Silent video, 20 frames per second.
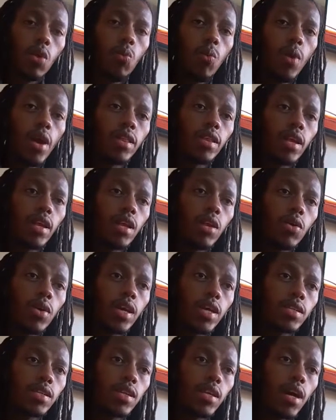when they
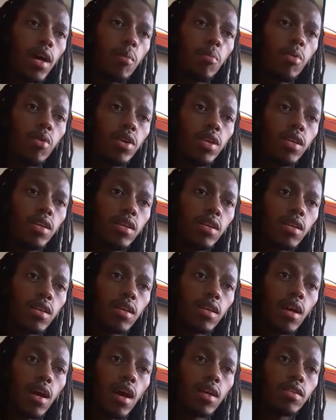located her body
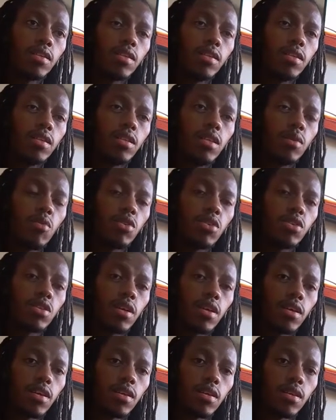at City
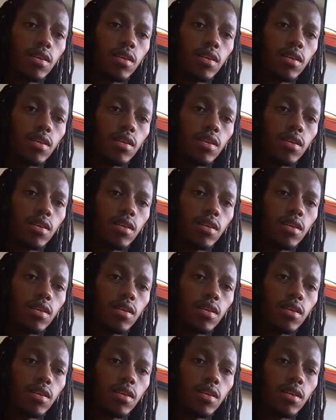Mortuary.